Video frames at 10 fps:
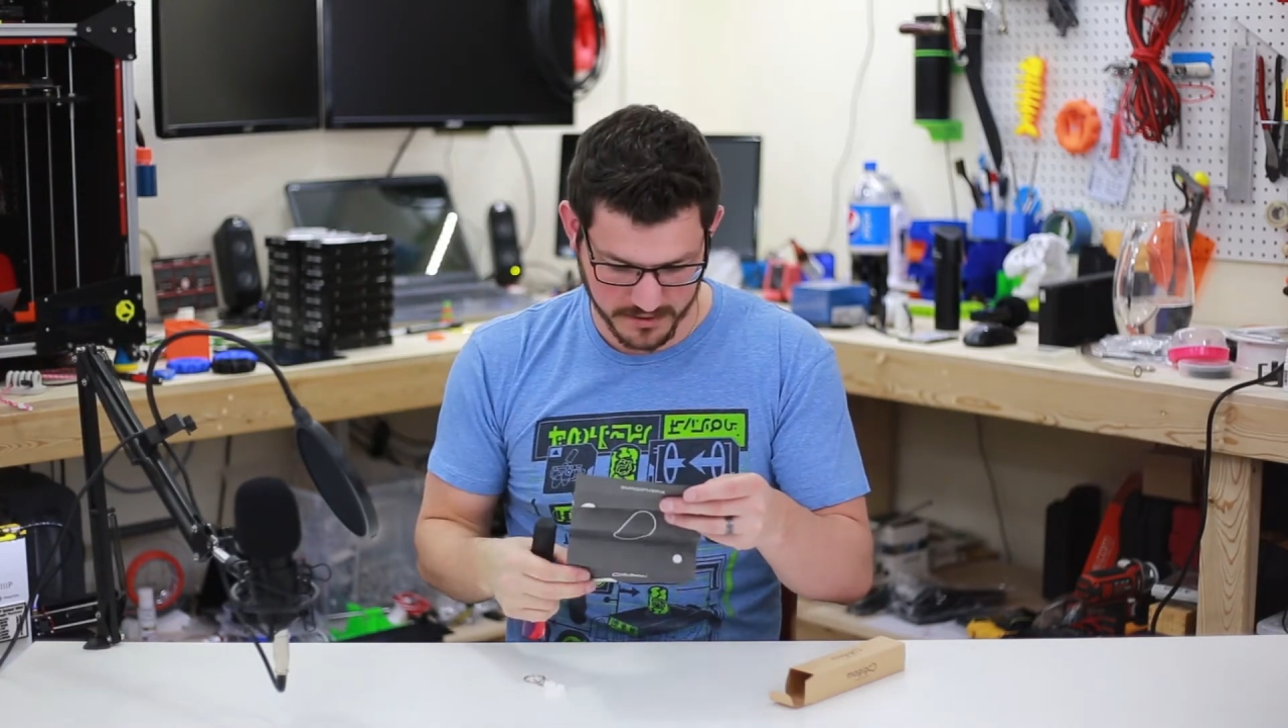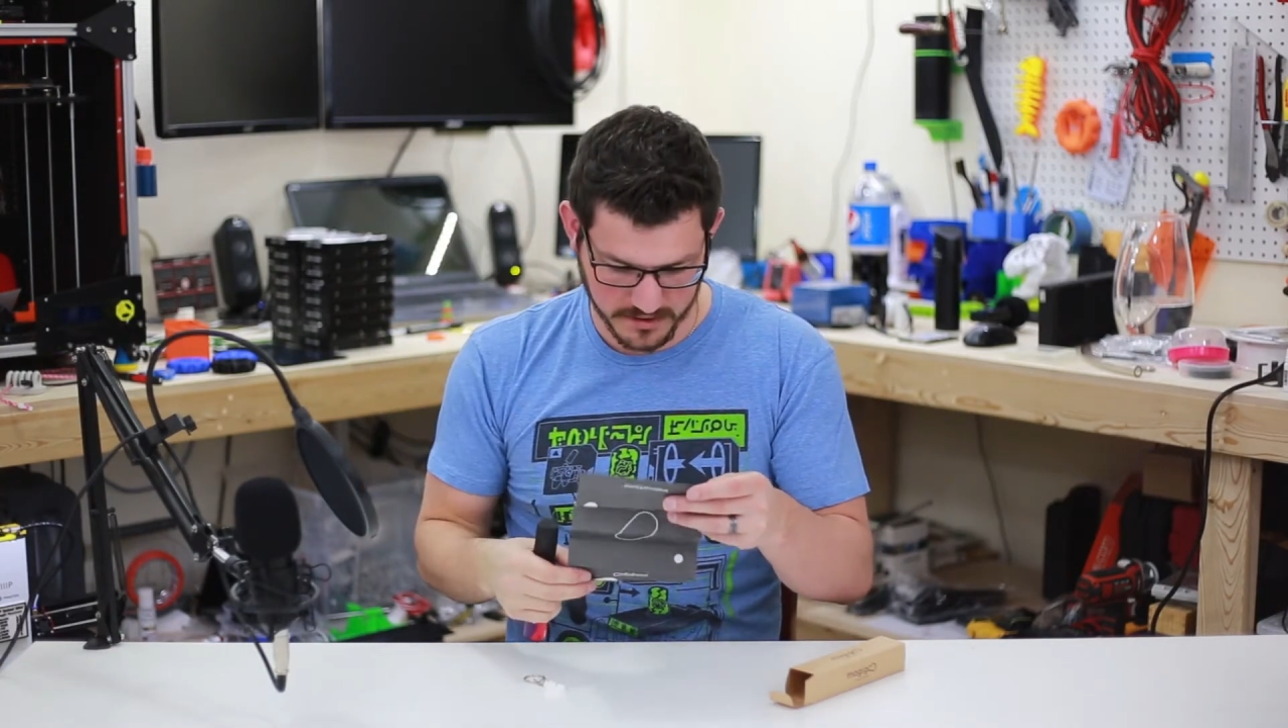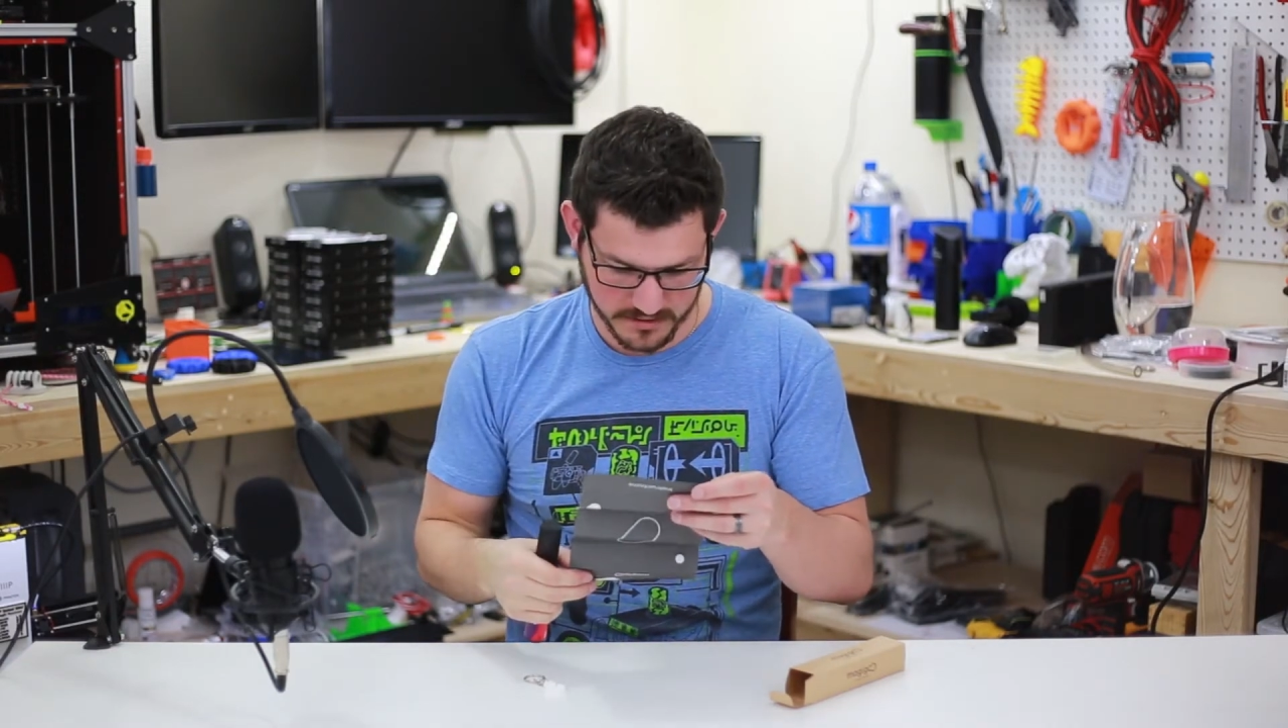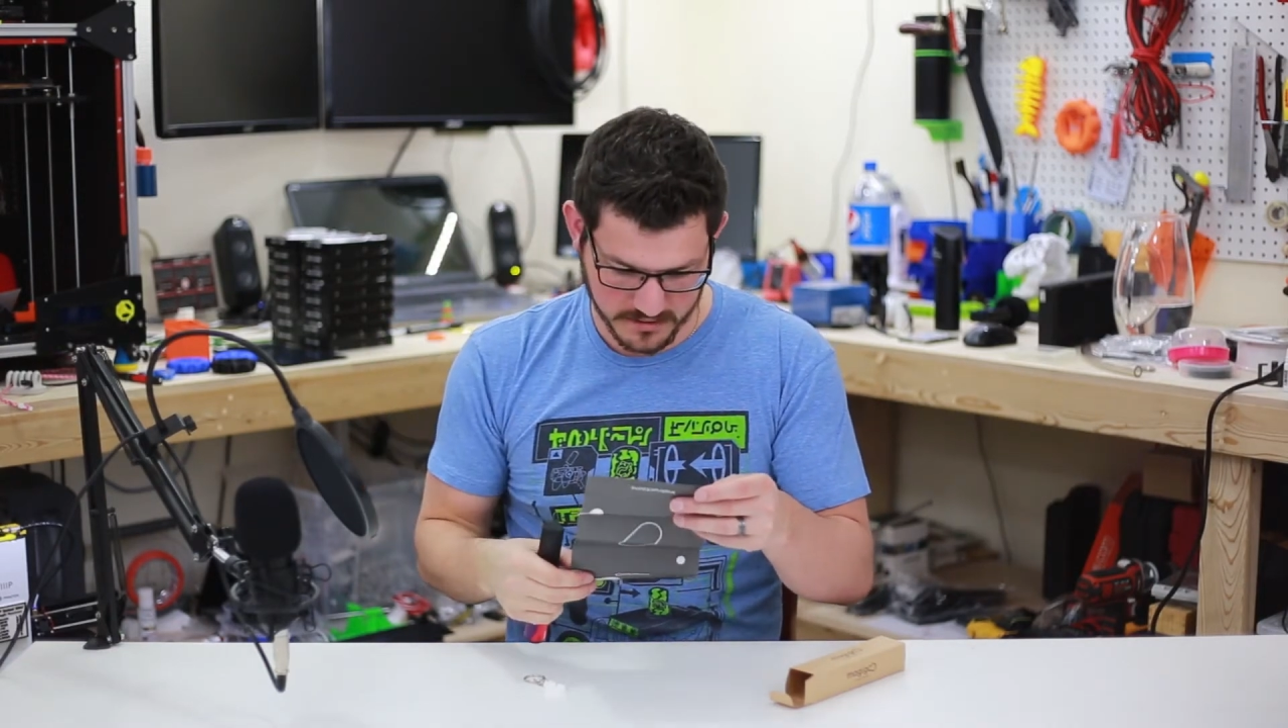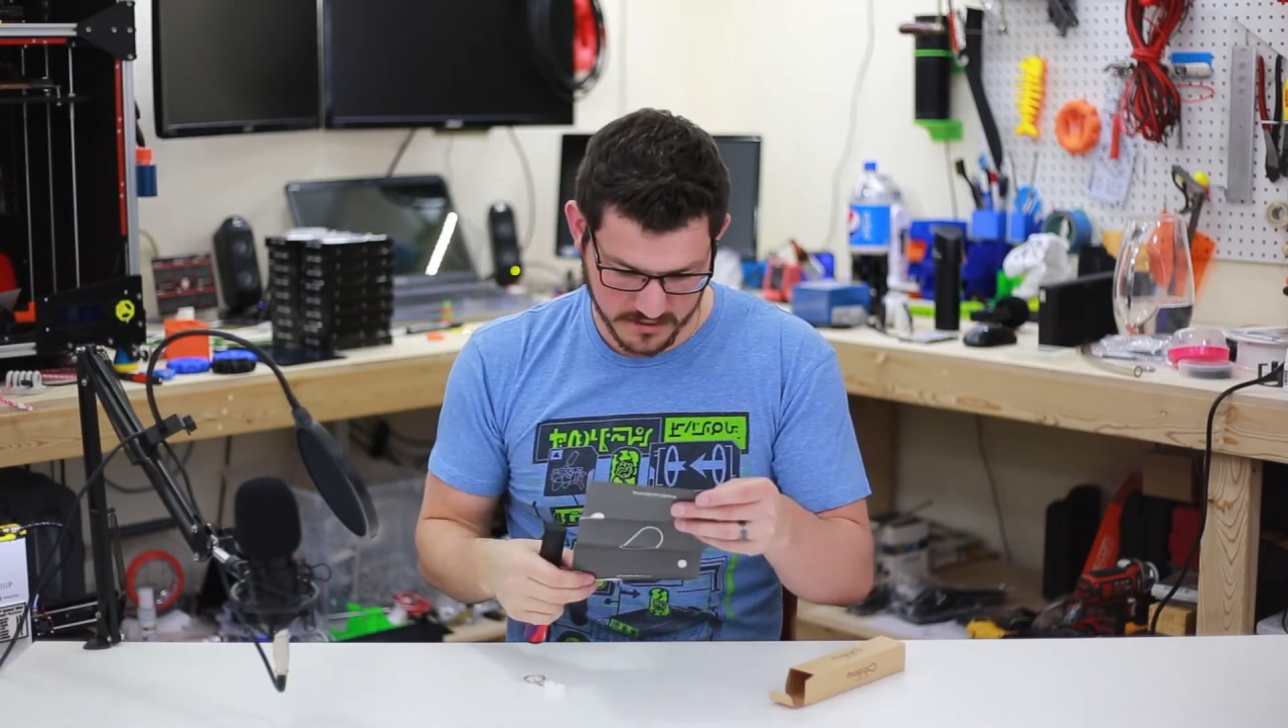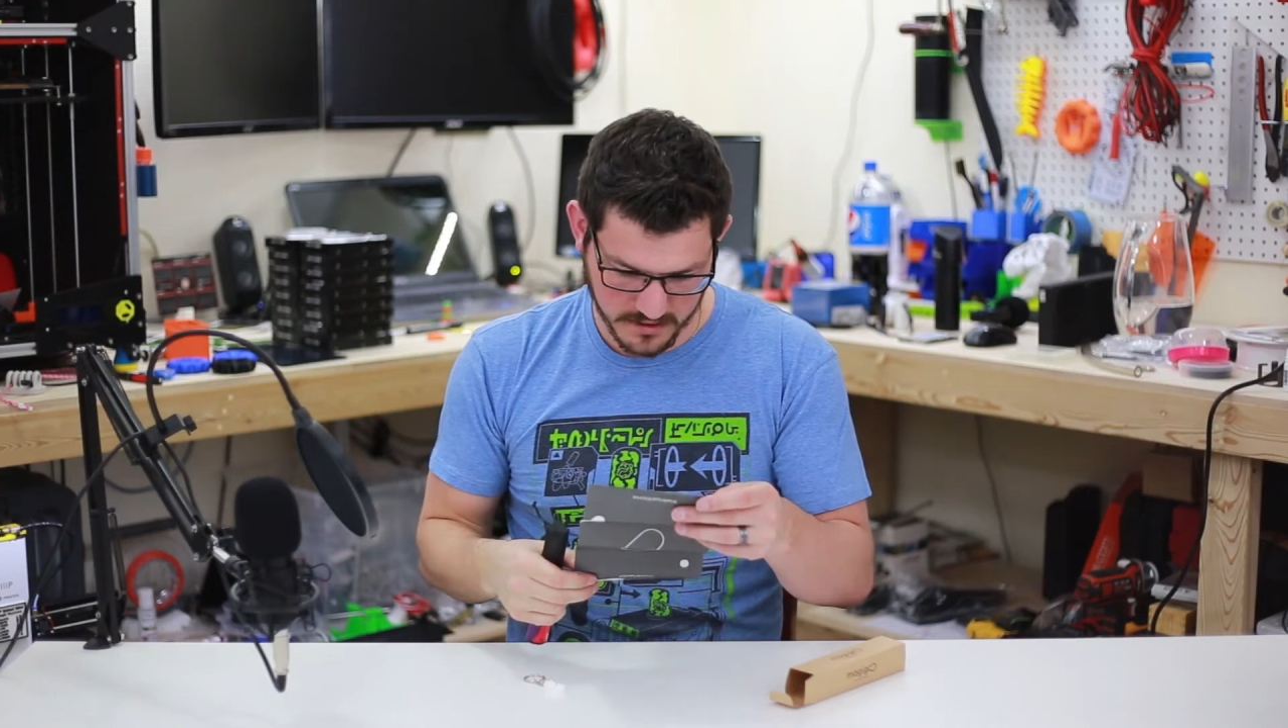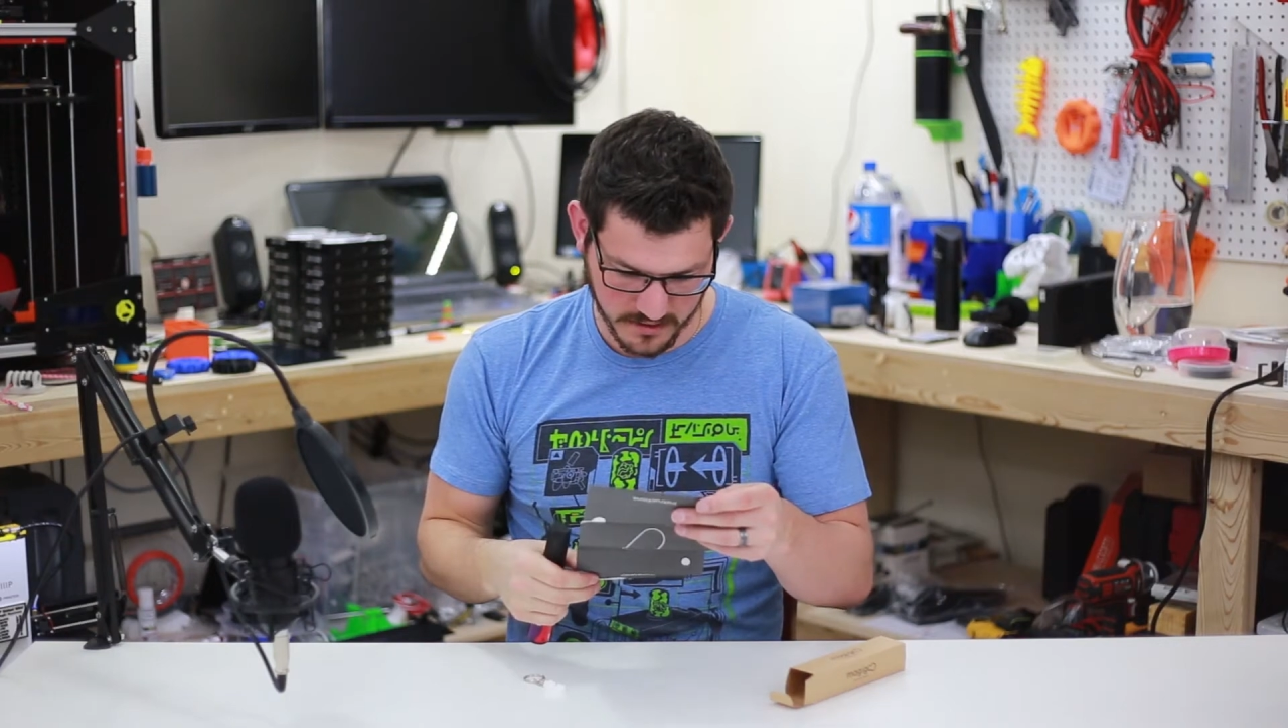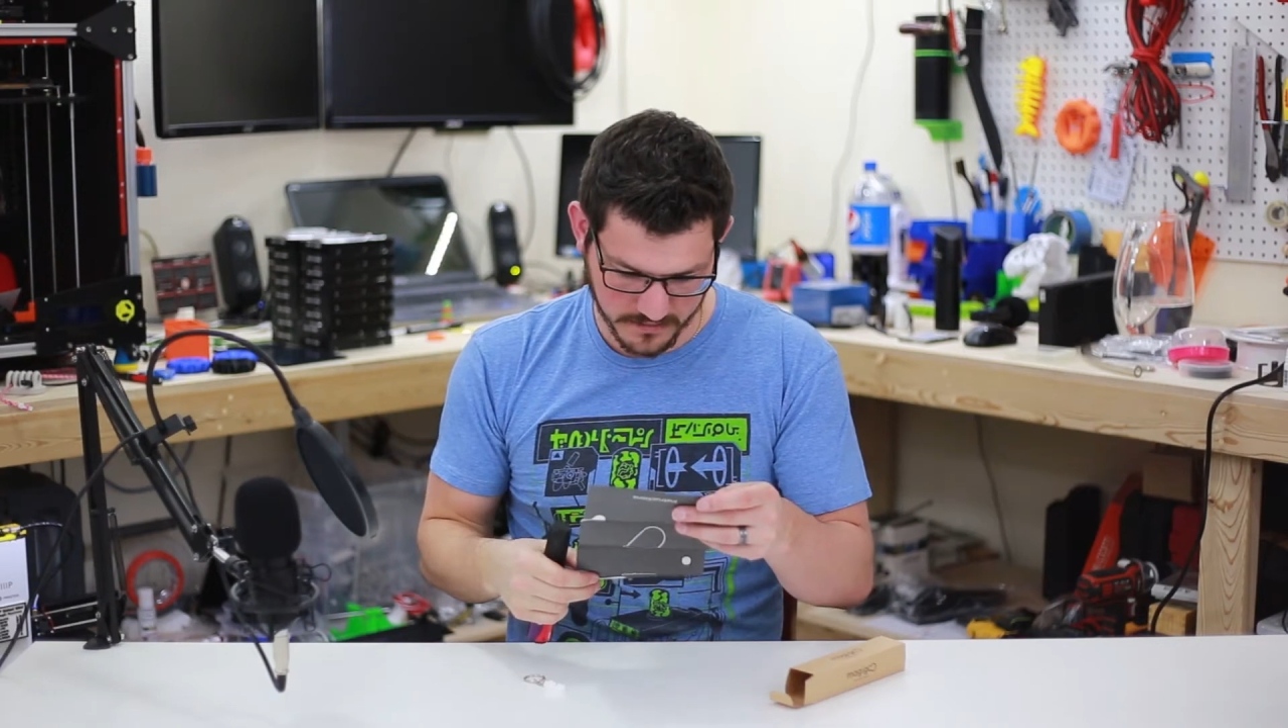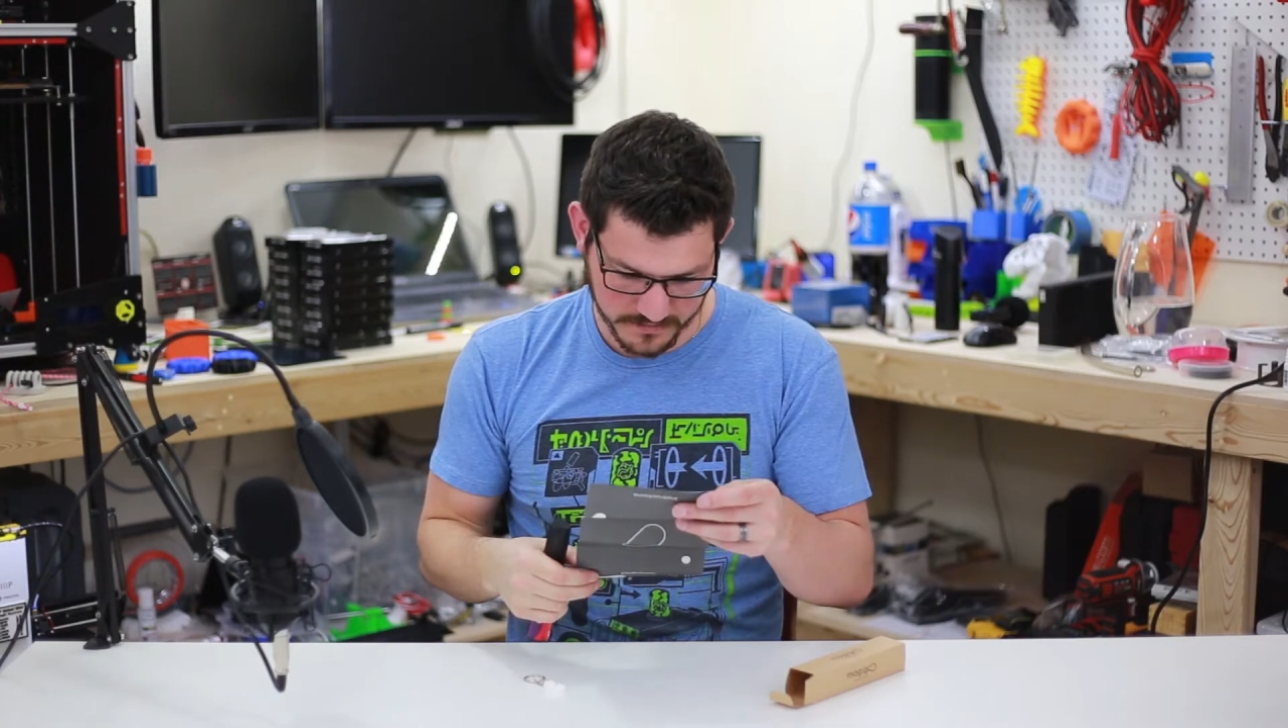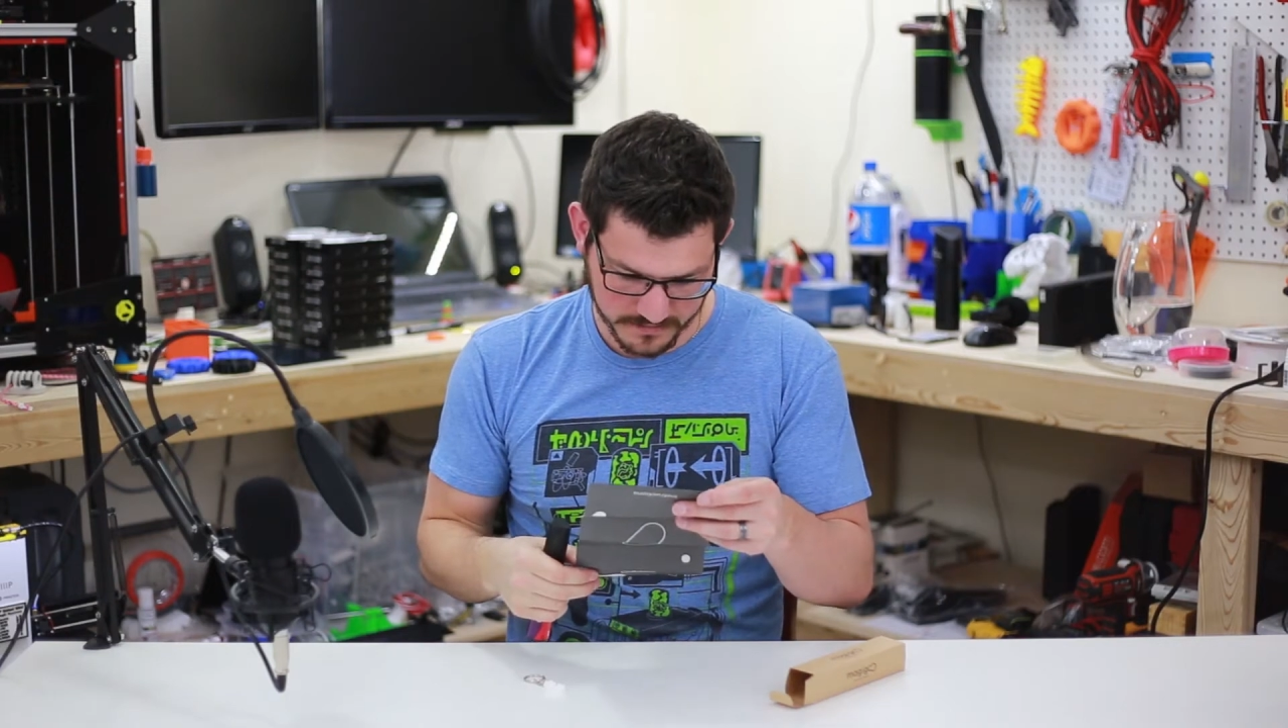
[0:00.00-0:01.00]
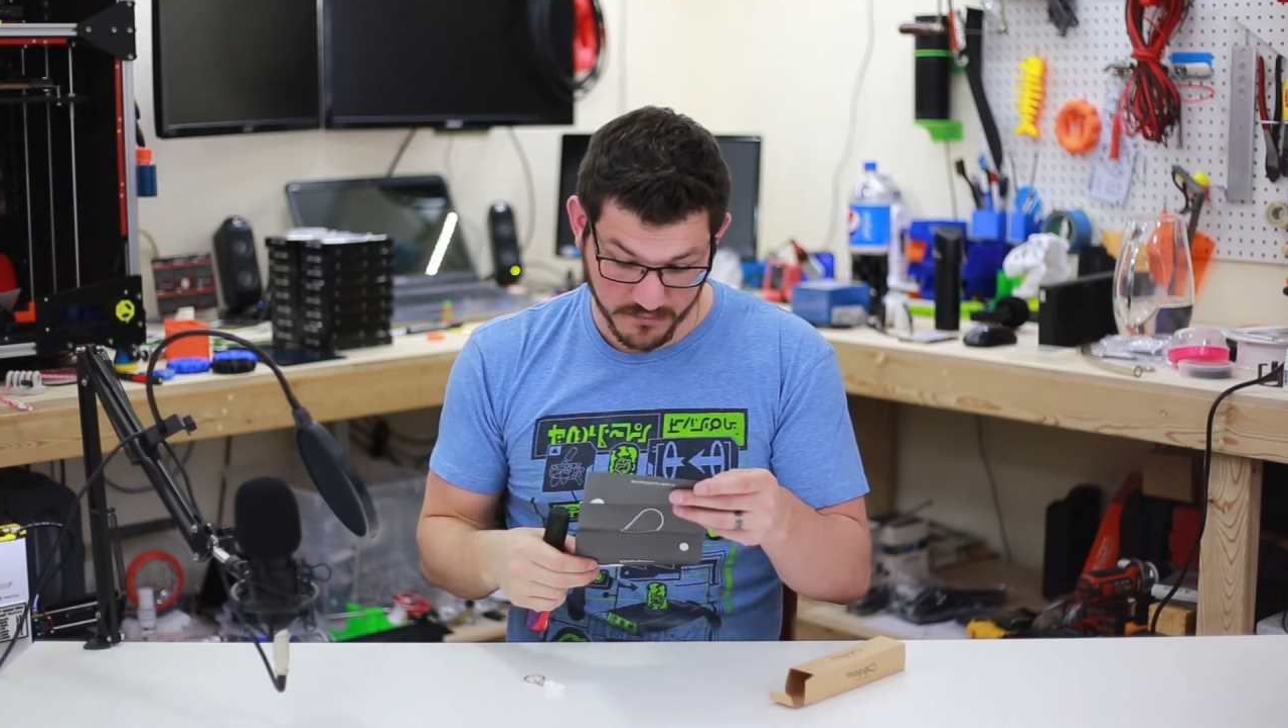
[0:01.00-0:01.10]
it go.